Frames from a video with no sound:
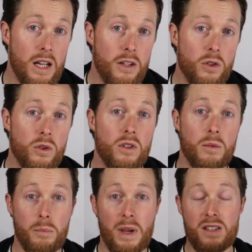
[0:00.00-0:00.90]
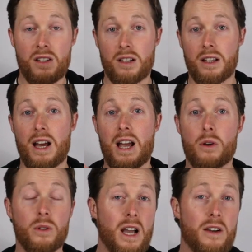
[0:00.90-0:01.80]
So basically I
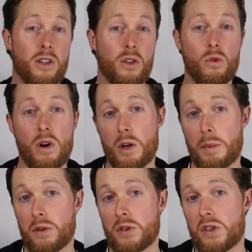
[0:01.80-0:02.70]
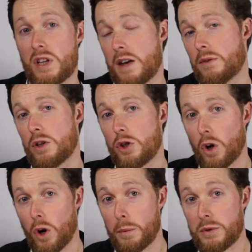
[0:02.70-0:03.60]
only have to do around about 7
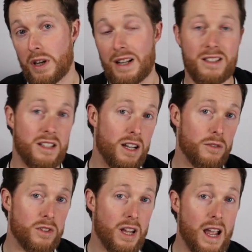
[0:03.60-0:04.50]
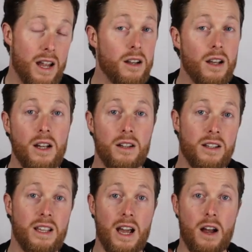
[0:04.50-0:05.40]
jobs instead of 10
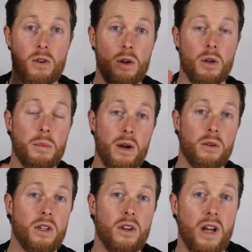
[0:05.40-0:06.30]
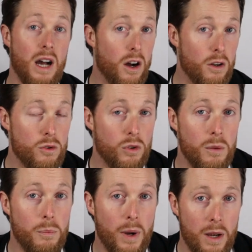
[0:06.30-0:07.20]
to get around about near that
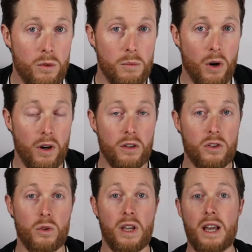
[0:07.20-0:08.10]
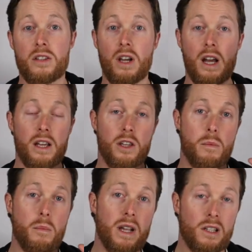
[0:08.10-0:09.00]
£100 mark. So yes,
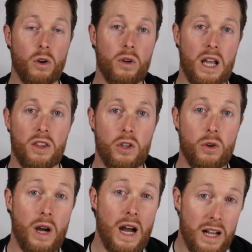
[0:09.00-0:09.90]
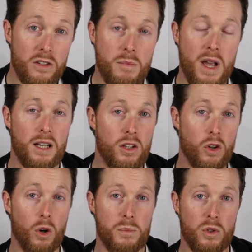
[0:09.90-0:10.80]
you might not get through as many
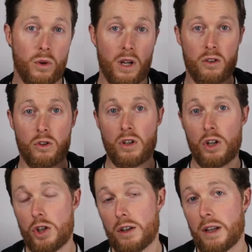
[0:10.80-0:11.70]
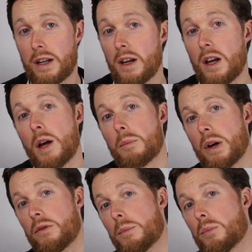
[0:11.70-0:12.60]
jobs doing it traditionally,
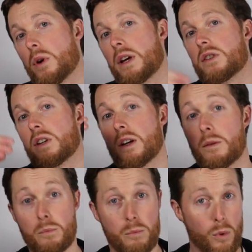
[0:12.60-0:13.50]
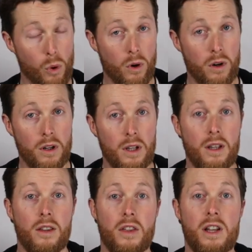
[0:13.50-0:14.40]
but if you price it more,
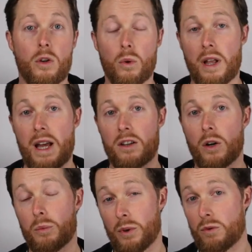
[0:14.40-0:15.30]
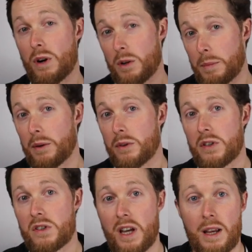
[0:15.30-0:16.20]
then you will end up with round about the
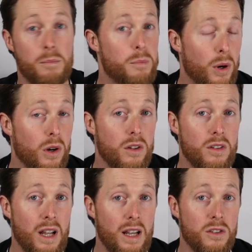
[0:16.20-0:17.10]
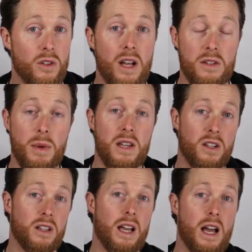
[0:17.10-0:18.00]
same per day. So that's
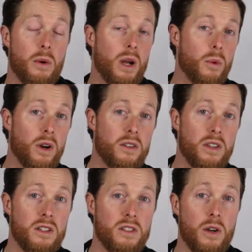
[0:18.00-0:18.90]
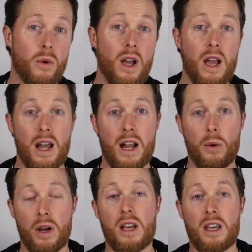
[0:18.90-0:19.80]
basically how I work things out and
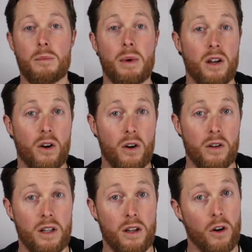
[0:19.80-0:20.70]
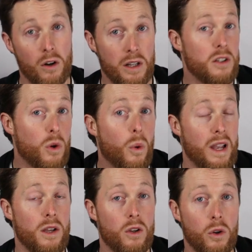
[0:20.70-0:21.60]
how I can keep my earnings
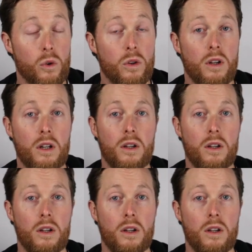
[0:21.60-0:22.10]
quite good.